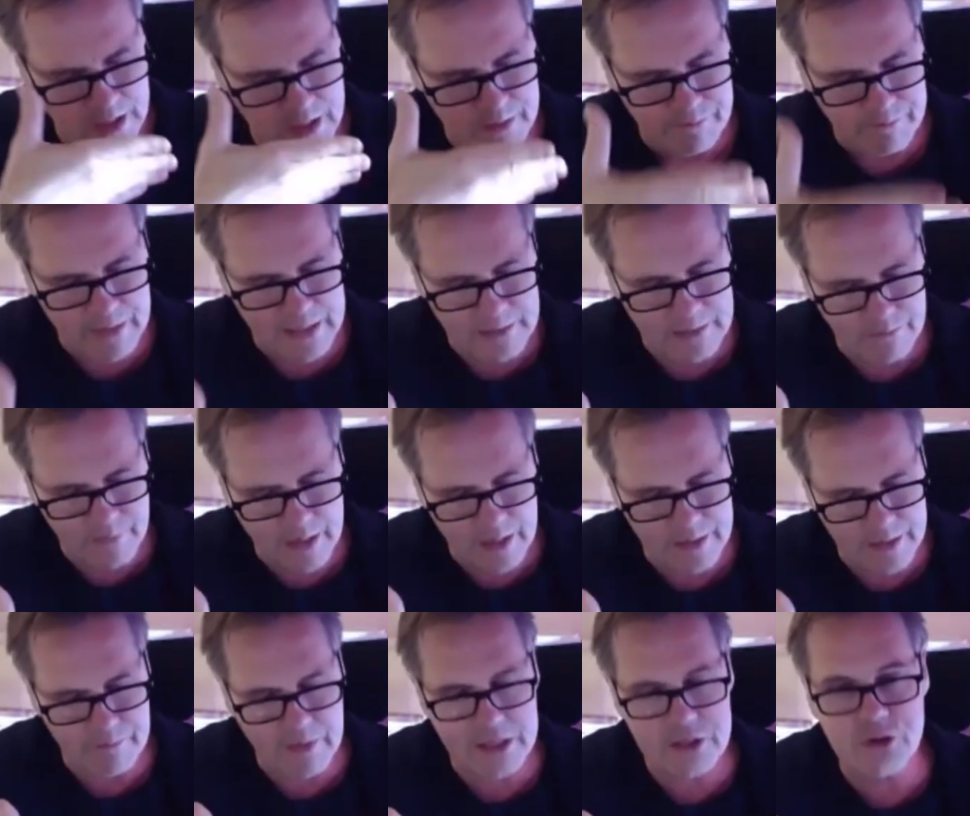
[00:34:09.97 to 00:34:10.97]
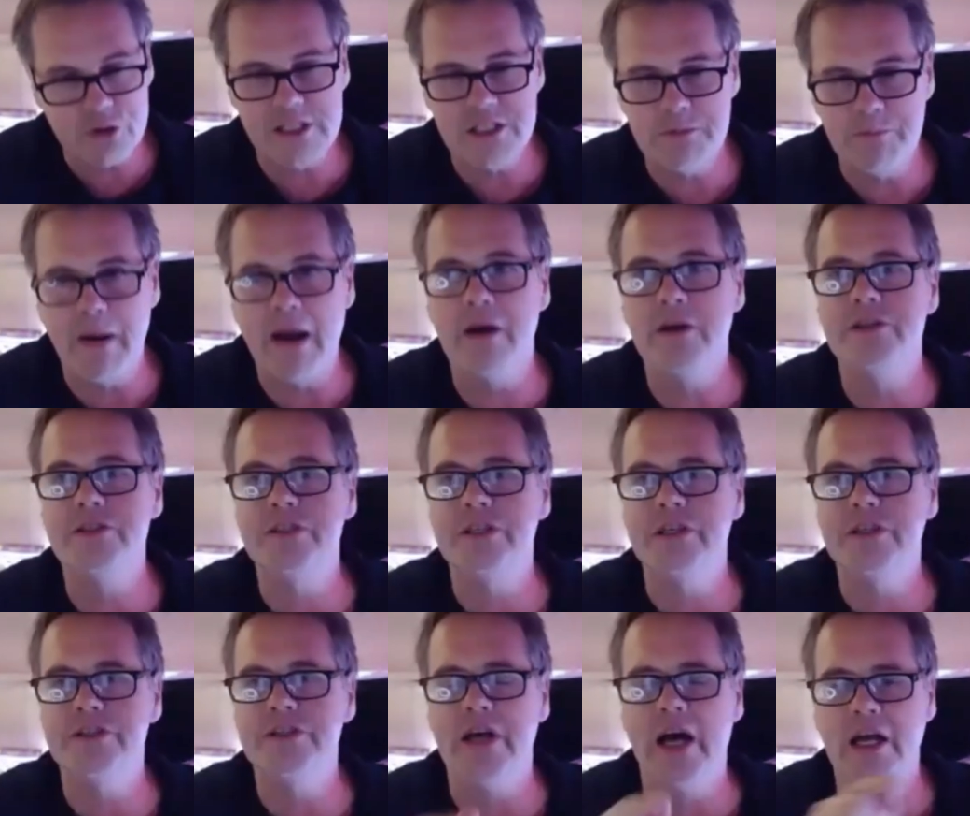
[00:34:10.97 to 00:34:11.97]
my, my, my
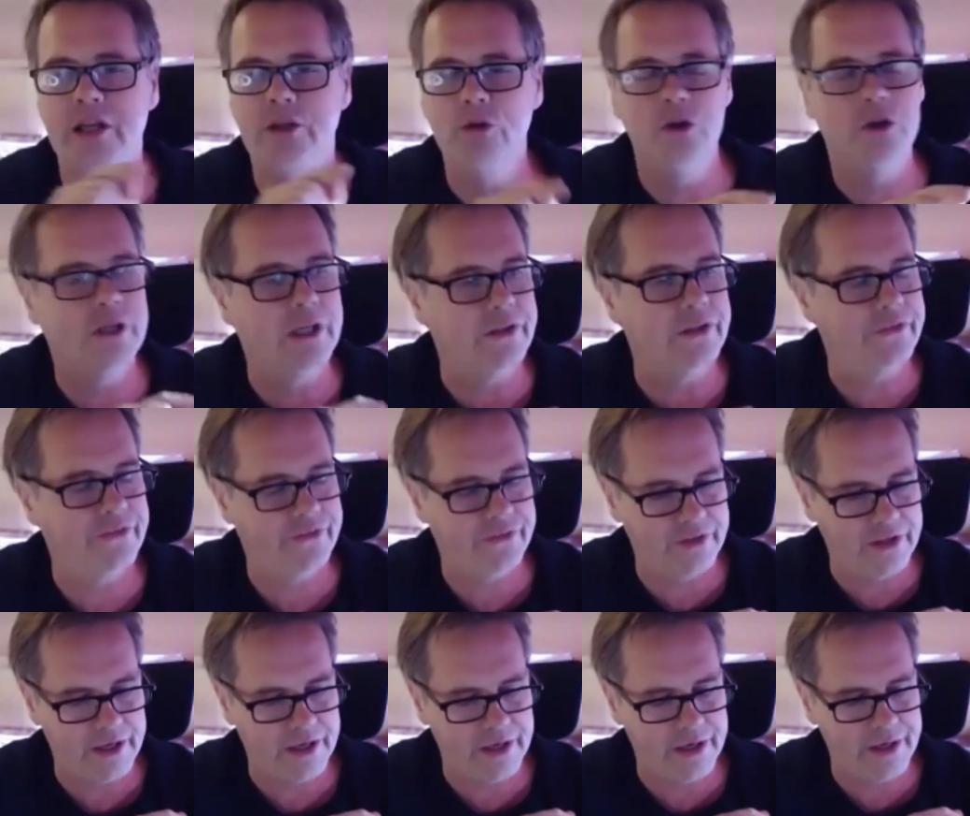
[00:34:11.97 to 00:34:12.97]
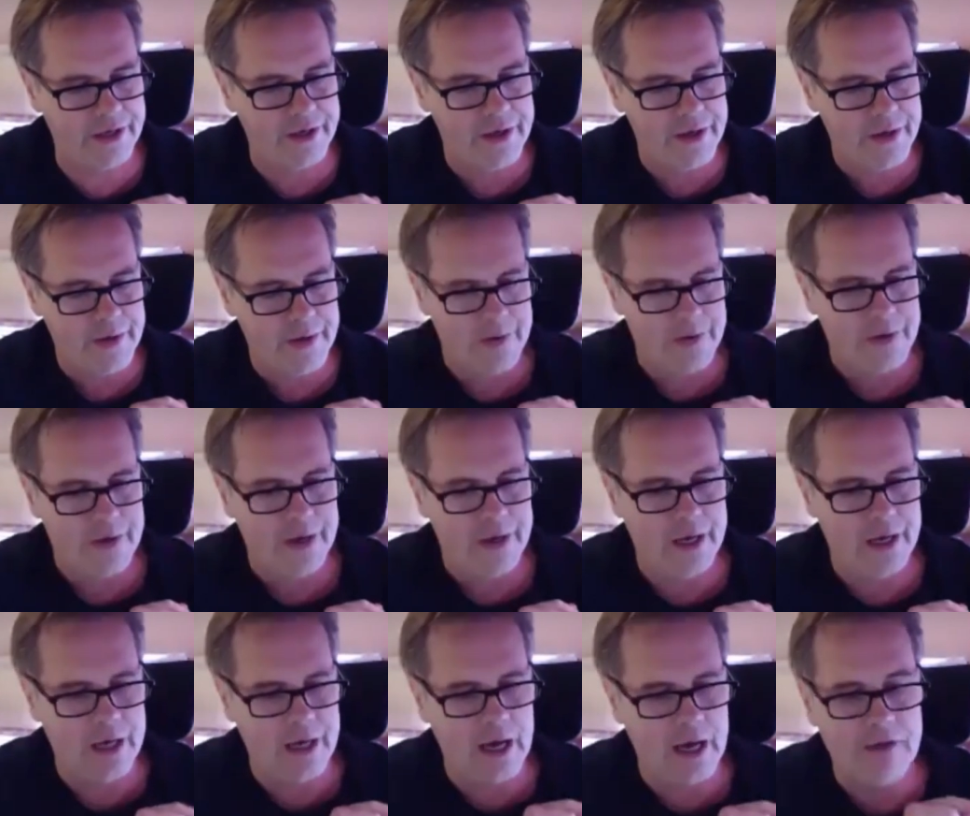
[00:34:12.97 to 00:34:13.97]
transparencies and you look at the,
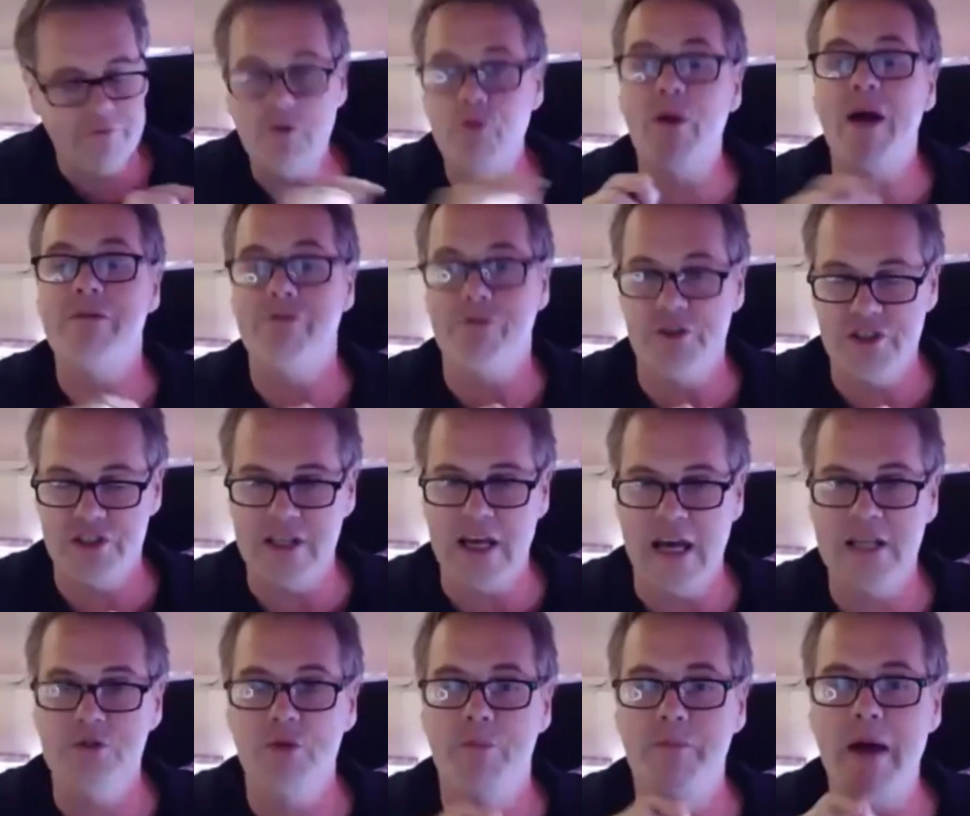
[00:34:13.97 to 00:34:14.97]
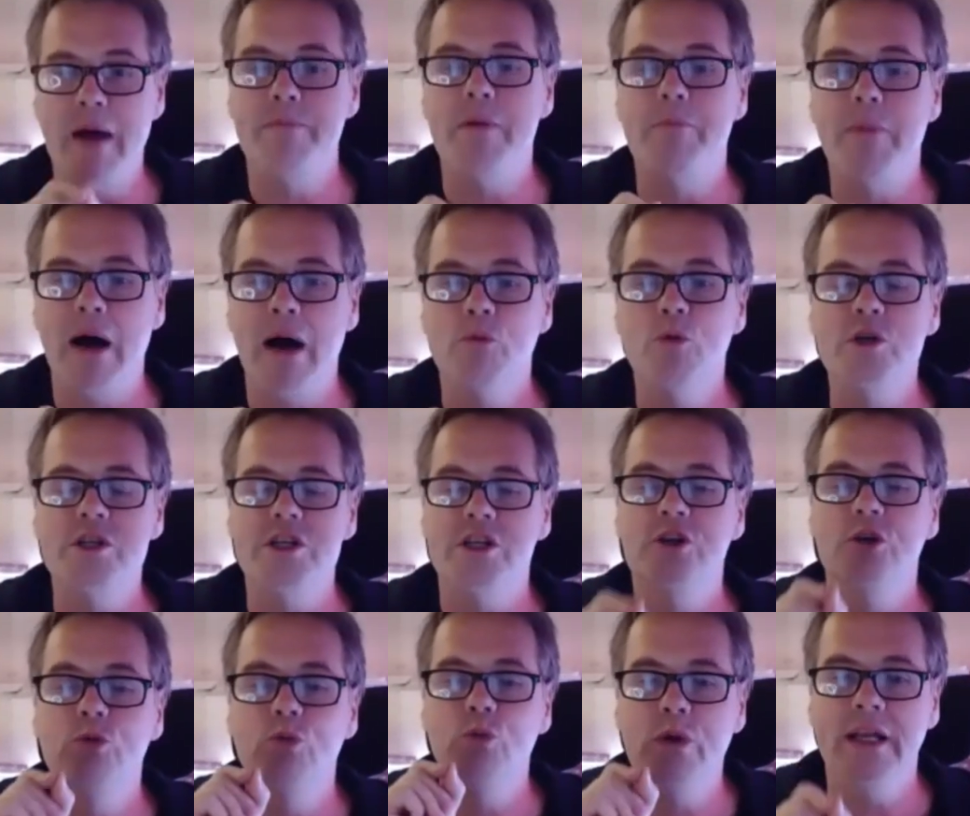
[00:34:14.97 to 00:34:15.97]
uh, I have a reference there to a paper by Woodard
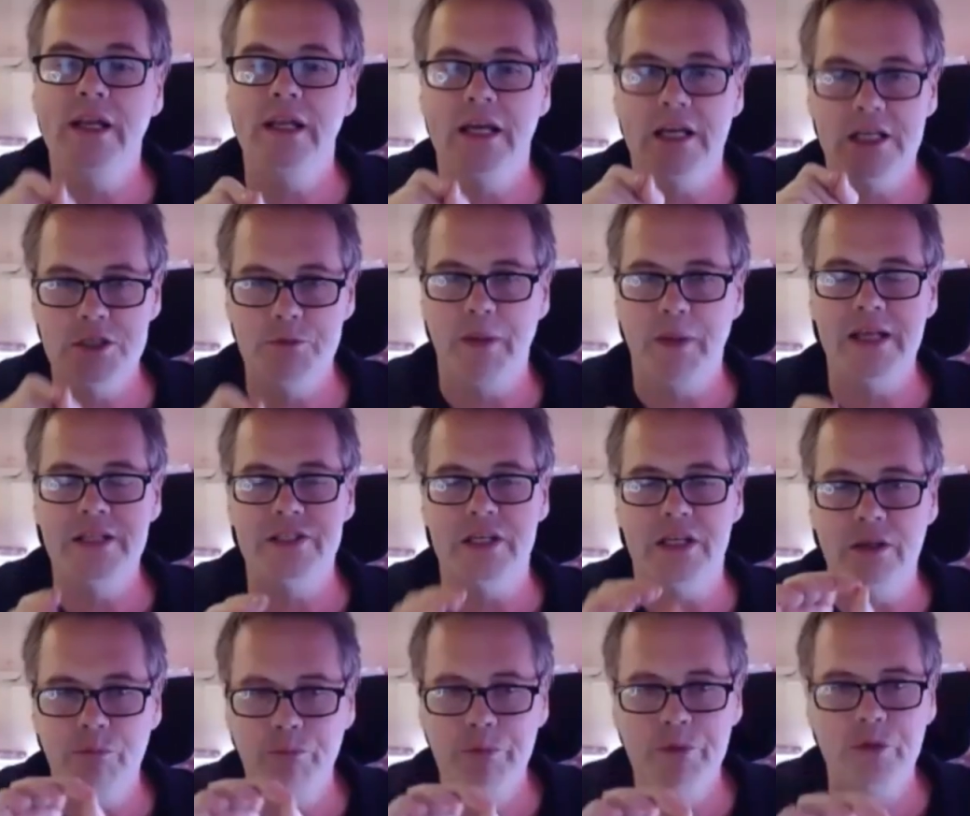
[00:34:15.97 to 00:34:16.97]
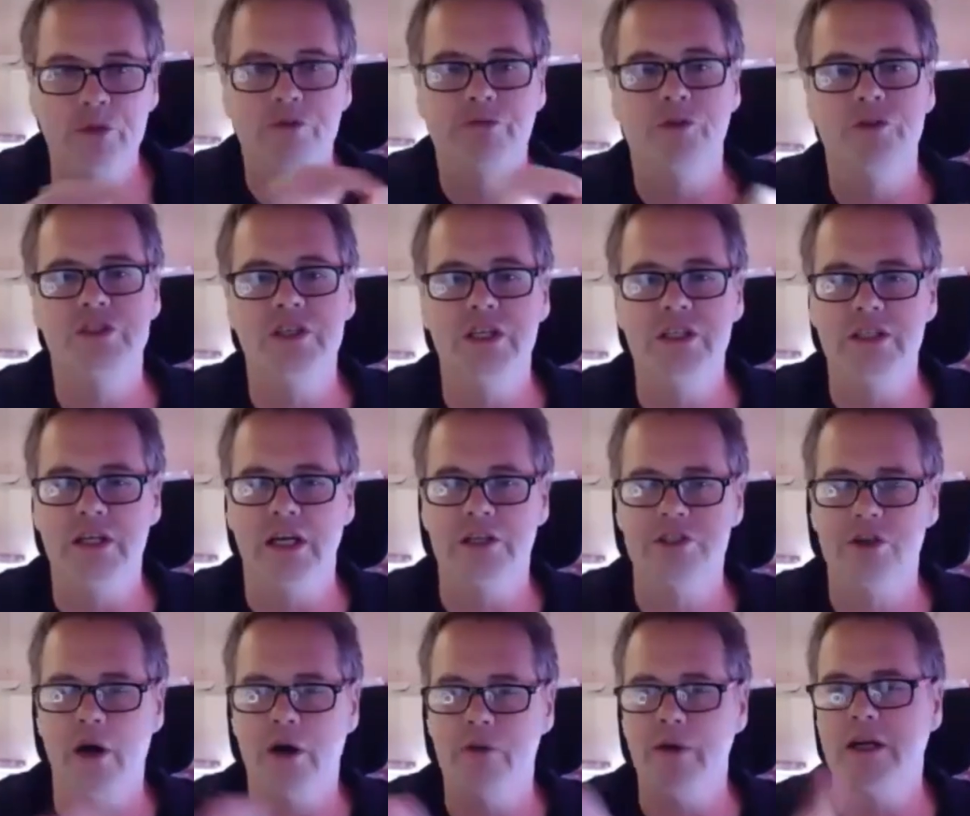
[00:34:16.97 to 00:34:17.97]
who really explains it in beautiful detail.
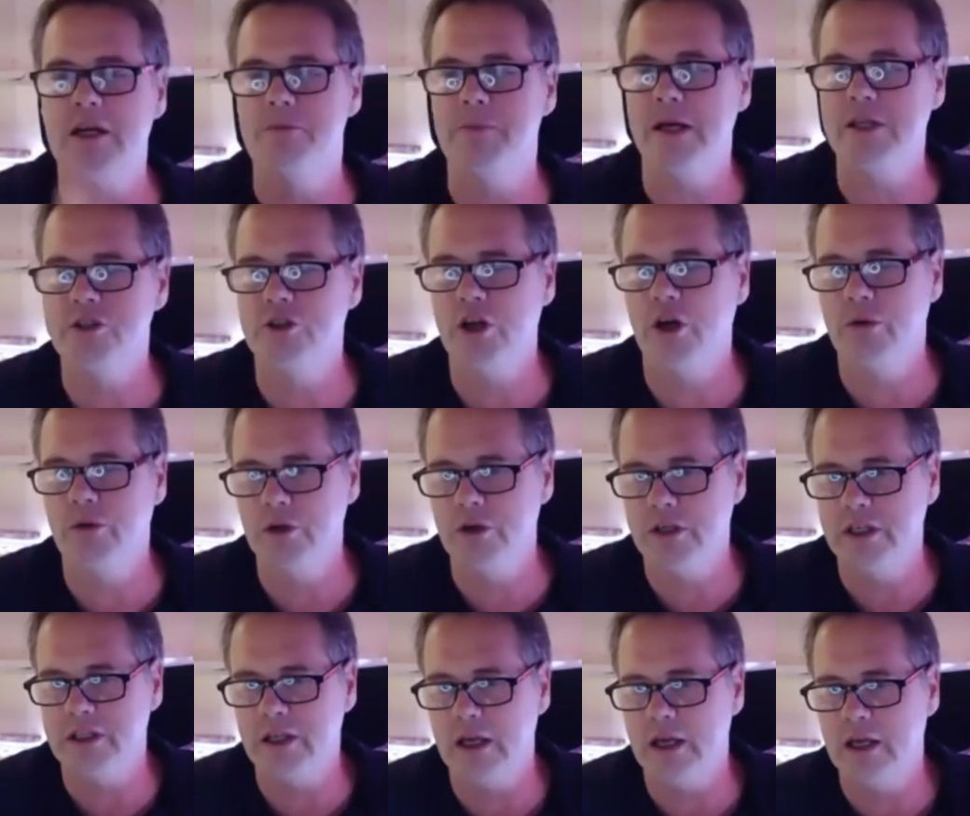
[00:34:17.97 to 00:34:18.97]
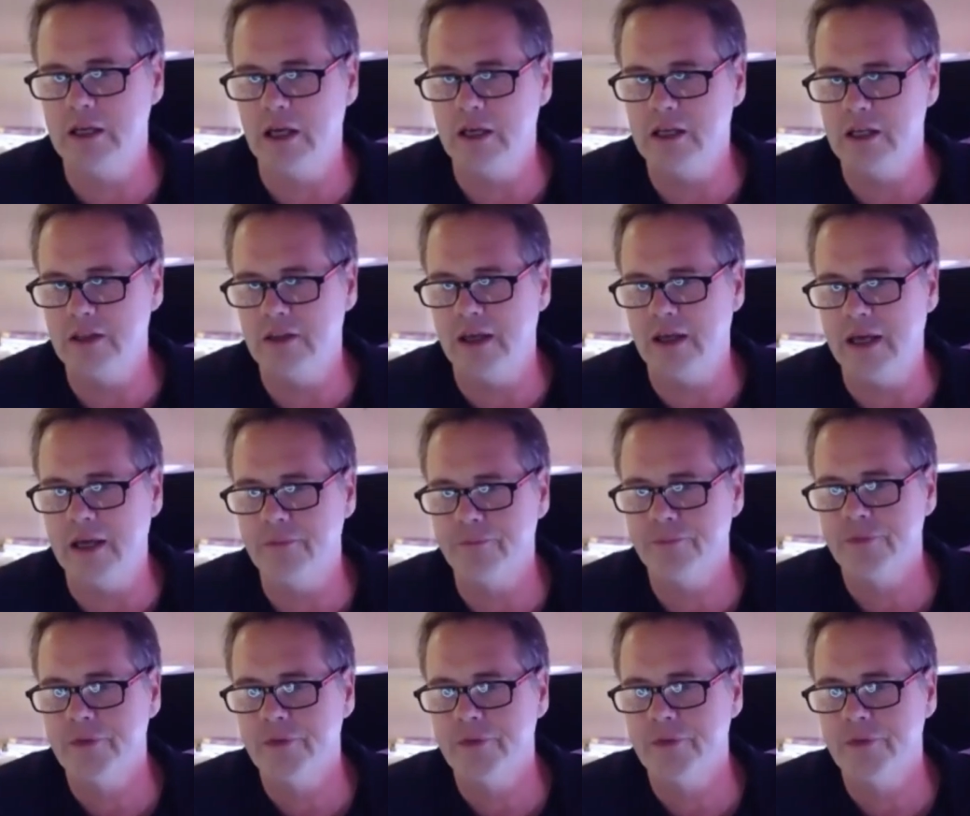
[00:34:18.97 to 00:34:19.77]
So I recommend you go and look at, at, at it there.